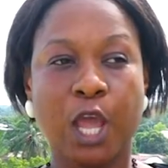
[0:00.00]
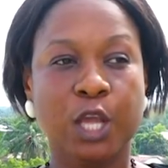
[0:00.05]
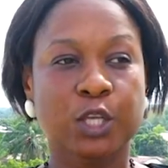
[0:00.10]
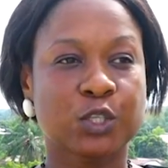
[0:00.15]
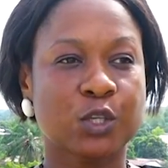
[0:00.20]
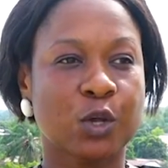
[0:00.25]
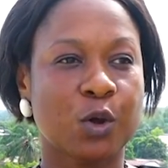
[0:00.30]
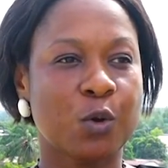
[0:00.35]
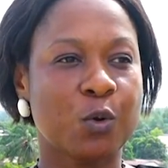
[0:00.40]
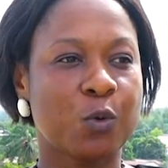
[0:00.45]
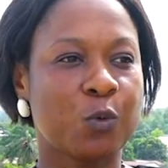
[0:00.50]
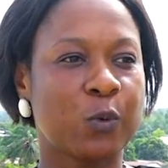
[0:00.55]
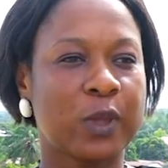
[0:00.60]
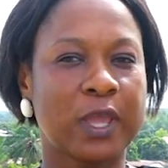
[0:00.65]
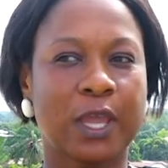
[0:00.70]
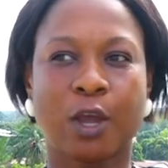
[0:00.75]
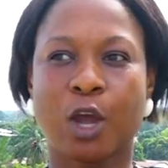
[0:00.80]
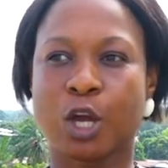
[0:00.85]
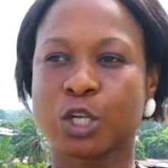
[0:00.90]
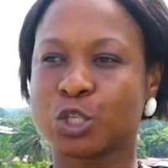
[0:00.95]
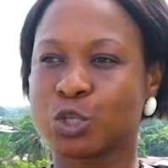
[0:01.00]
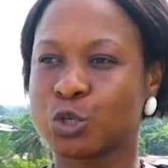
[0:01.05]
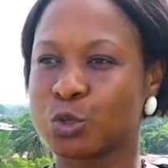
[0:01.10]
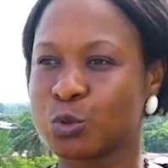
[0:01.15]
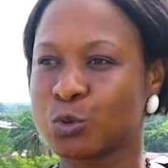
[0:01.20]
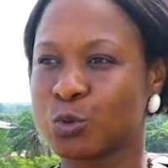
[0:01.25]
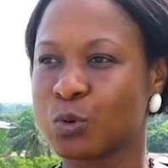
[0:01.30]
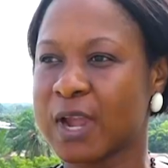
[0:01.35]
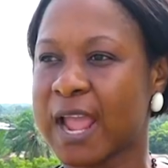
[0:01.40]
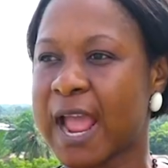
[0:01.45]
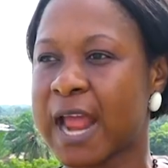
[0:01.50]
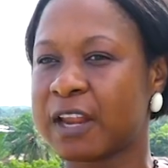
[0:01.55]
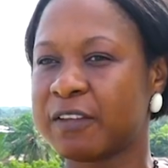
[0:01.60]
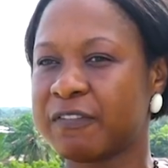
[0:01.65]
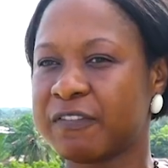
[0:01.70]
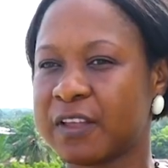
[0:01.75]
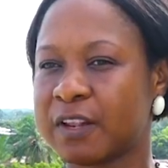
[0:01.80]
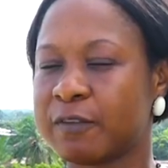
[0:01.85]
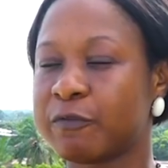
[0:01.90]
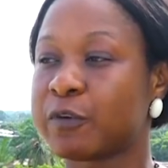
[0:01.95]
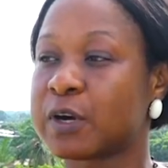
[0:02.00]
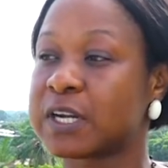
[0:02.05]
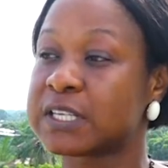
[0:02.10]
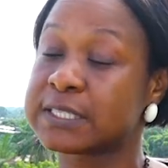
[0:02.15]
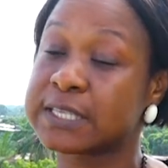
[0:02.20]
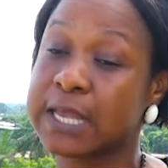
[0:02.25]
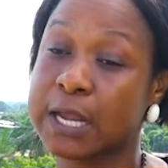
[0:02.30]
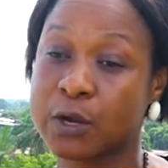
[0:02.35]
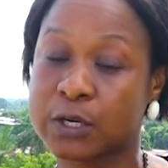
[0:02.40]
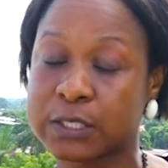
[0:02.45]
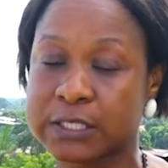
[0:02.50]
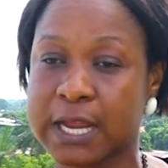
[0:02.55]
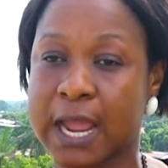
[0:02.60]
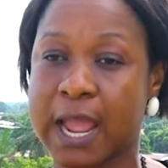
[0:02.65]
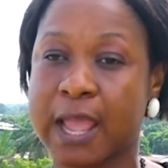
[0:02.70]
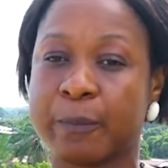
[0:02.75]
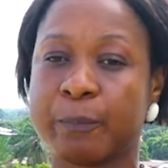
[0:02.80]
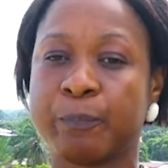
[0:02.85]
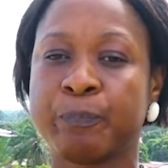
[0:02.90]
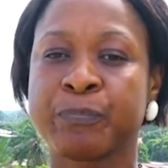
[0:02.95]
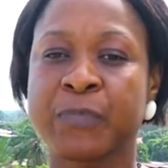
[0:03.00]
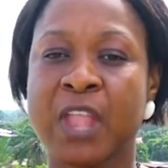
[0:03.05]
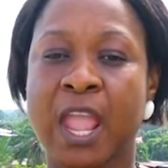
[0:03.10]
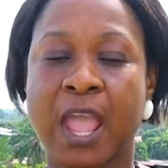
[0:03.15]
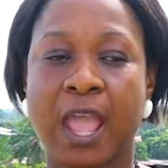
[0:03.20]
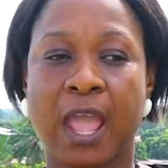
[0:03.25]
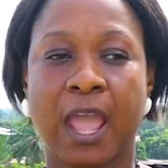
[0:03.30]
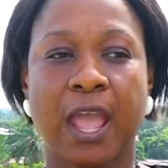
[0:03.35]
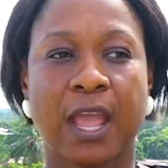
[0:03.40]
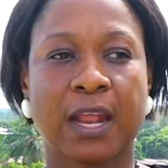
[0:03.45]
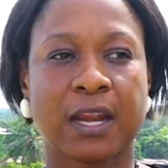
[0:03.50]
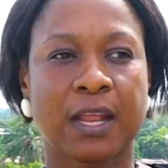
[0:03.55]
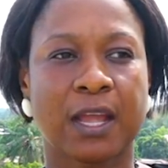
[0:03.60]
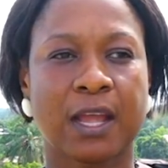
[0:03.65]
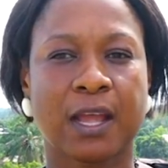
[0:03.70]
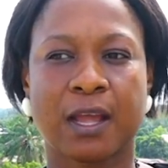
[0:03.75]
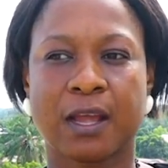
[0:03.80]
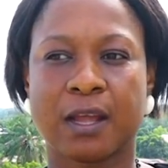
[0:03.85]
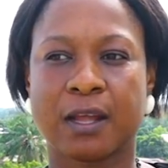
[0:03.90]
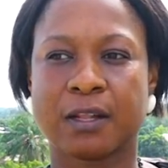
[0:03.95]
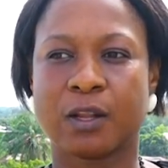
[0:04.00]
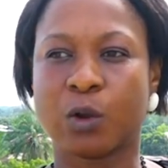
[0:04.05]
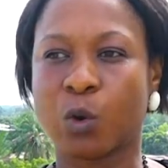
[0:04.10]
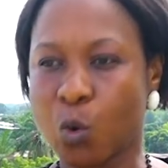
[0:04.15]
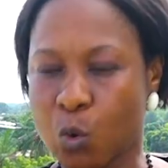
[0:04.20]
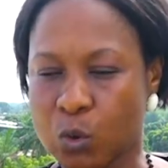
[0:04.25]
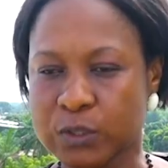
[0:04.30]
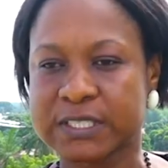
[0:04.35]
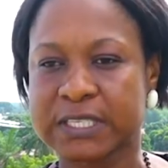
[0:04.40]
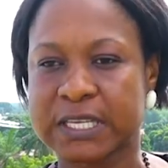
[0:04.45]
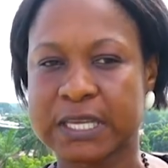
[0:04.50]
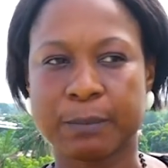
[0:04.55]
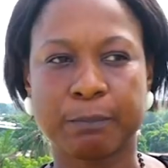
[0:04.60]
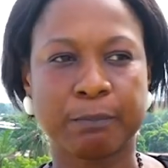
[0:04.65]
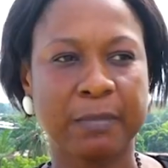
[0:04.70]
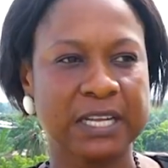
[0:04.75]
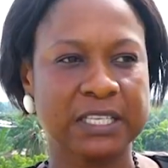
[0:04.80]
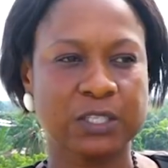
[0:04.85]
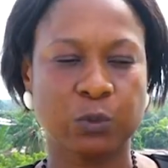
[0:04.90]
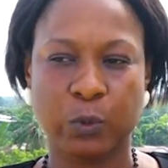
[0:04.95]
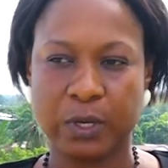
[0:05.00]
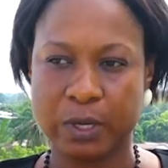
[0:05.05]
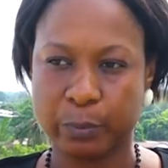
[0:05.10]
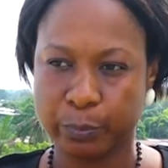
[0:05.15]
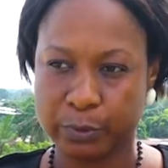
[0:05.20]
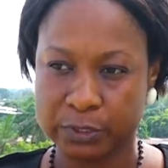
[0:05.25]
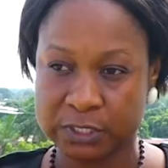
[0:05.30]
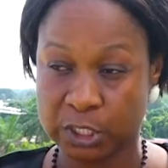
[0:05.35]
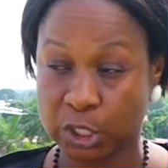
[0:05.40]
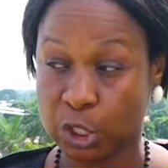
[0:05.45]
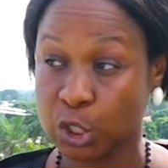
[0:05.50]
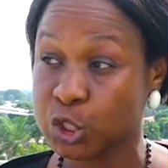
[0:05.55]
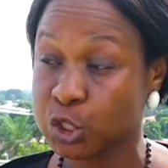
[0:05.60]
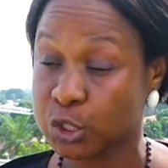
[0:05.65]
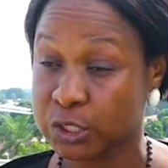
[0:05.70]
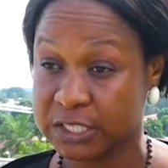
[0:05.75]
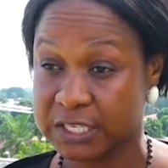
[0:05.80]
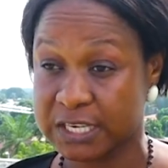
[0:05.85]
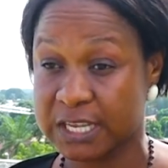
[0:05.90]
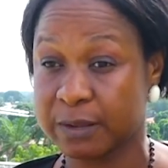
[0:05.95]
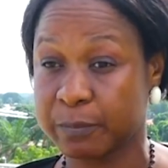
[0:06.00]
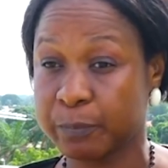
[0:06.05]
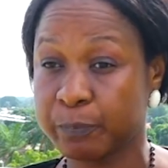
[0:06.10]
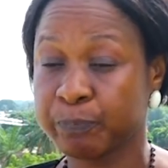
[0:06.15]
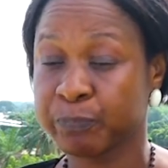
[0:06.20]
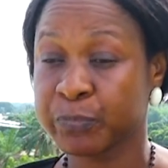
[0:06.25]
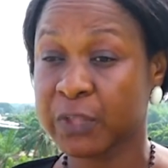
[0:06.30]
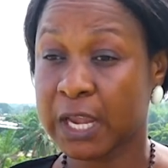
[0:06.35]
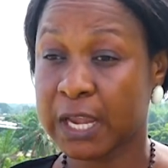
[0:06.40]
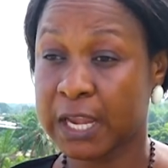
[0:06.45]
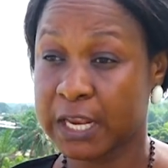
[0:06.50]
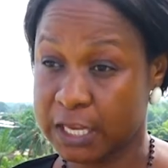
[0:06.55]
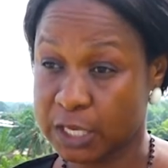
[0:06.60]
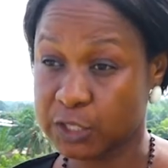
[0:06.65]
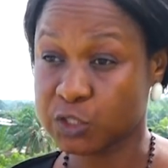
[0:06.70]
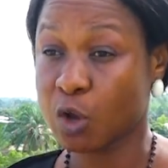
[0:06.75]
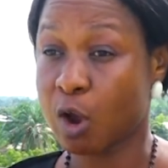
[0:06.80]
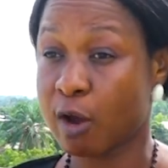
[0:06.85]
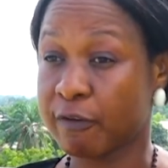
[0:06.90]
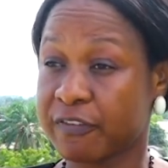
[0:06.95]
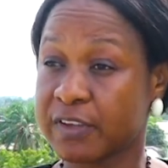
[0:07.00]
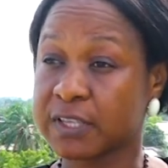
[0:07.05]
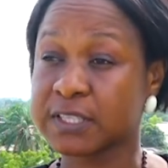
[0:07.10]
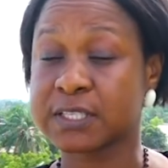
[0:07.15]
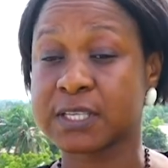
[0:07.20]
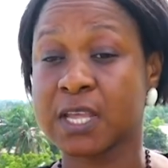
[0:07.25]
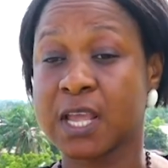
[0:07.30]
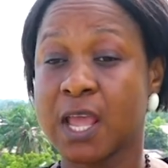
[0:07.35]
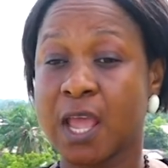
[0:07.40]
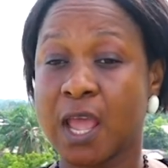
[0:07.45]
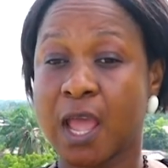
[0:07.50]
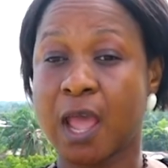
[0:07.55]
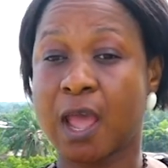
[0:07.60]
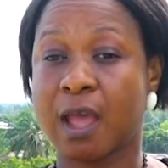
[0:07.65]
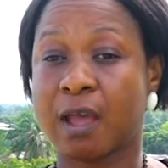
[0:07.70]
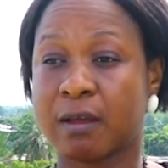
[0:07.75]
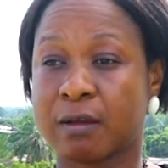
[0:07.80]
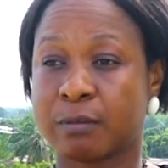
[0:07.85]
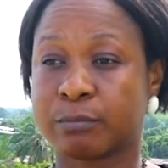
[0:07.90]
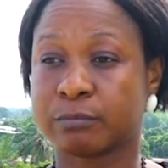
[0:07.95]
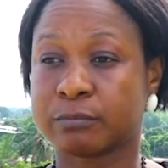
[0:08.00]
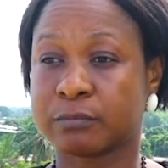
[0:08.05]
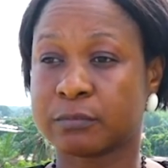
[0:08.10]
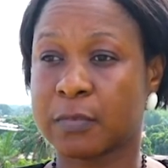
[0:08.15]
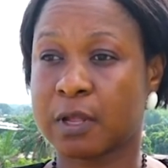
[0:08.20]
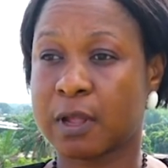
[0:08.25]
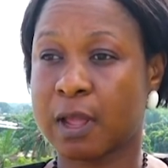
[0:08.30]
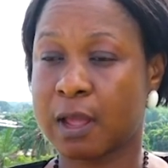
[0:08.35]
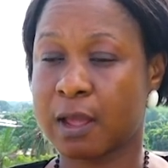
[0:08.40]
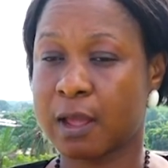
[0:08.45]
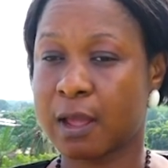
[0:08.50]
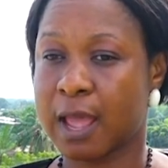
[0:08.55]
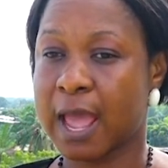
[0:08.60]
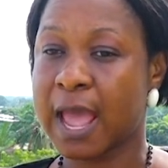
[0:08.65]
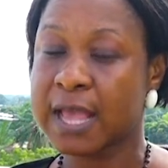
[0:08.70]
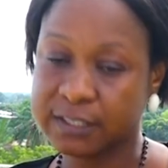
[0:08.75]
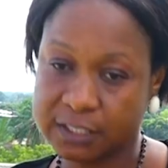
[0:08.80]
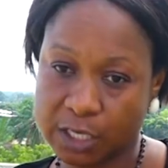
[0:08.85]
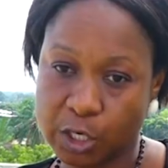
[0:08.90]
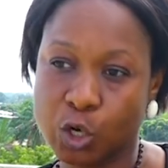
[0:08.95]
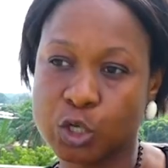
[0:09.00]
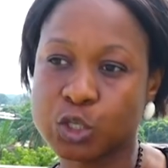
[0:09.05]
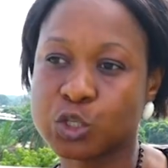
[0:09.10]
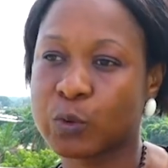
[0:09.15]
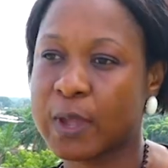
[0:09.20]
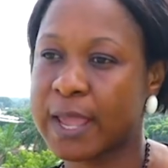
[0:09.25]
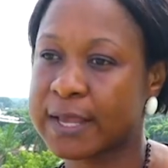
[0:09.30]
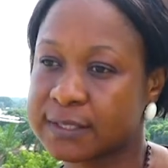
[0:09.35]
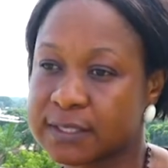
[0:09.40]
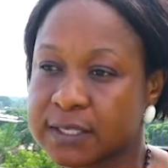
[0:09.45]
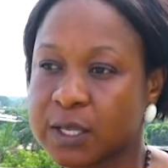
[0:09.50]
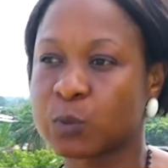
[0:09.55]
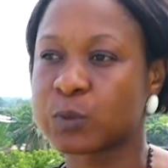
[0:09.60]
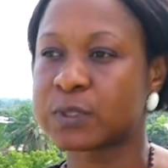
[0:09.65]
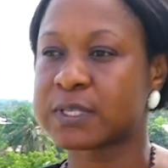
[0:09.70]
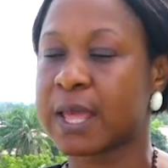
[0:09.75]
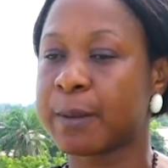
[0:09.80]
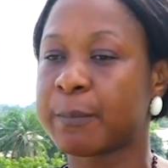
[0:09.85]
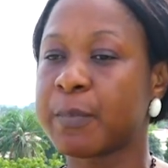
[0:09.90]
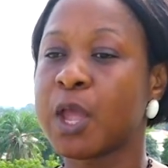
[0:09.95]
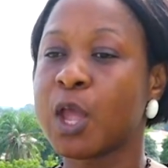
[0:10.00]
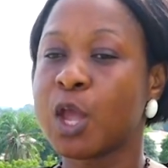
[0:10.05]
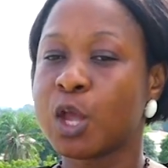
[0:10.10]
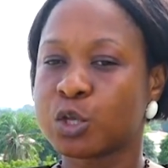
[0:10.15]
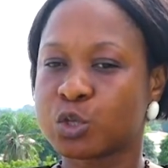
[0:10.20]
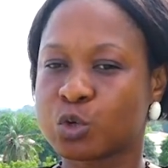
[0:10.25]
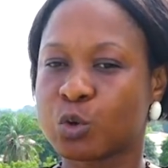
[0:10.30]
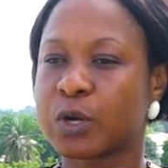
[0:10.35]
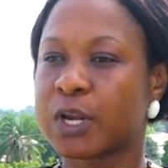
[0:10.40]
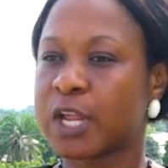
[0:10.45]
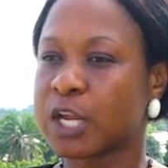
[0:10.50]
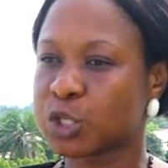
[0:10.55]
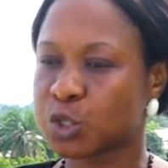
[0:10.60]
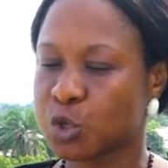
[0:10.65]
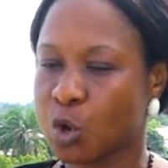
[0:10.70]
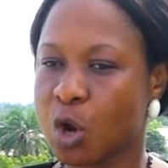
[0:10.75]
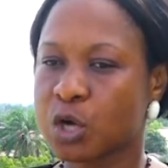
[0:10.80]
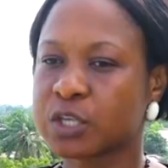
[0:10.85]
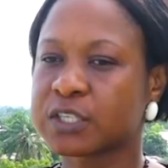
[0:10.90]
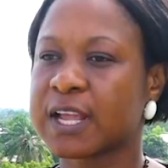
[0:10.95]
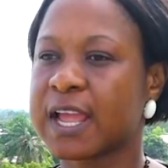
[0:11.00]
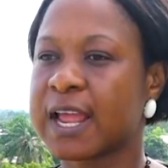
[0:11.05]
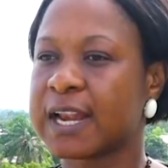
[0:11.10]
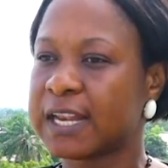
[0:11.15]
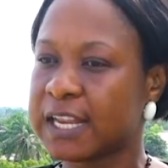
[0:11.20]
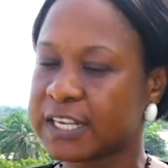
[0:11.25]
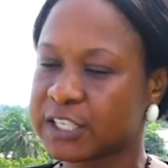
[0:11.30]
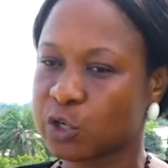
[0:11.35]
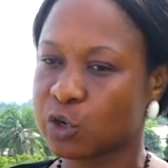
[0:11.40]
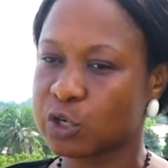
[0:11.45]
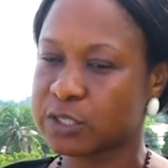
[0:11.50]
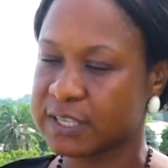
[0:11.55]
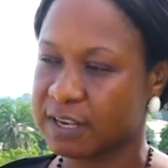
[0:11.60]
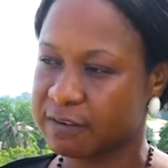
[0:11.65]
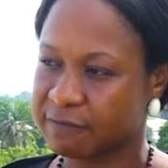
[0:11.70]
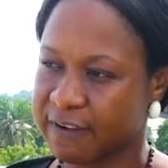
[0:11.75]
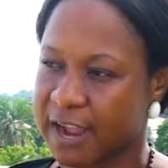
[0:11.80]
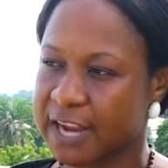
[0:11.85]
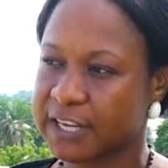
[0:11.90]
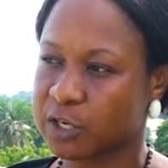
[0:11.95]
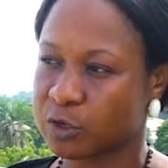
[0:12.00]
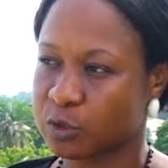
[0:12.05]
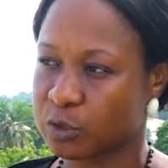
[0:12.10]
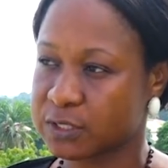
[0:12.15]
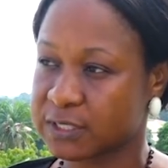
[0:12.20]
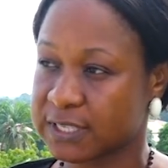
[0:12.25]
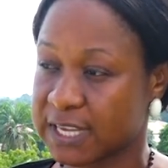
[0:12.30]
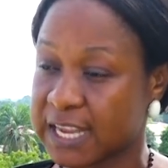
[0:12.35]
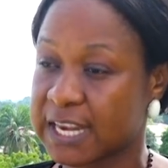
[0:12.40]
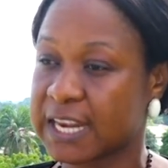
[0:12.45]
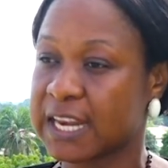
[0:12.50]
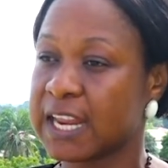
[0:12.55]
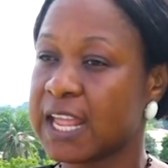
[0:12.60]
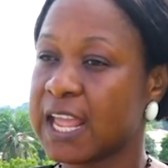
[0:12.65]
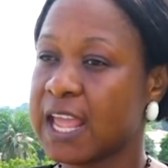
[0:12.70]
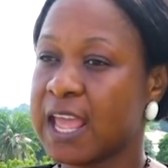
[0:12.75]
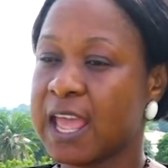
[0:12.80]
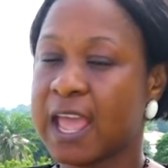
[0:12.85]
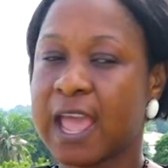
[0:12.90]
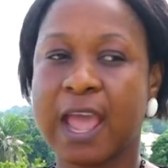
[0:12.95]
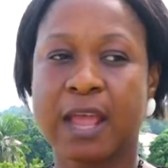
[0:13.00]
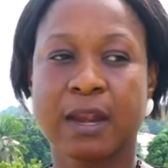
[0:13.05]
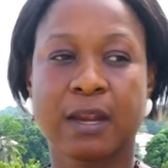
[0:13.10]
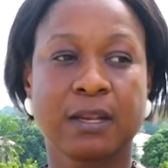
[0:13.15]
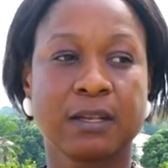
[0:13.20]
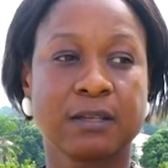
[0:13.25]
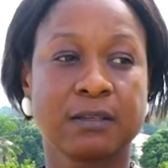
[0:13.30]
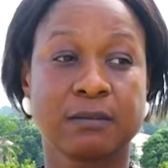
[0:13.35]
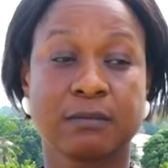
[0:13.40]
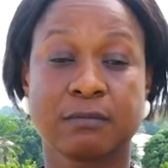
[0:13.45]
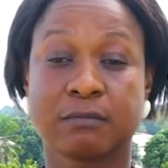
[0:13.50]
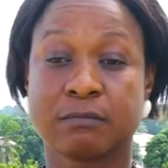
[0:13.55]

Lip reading: So we got to Canifin for the second time, and the OC met with the prosecution team in his office, asking us to excuse them. So they talked and later invited us in and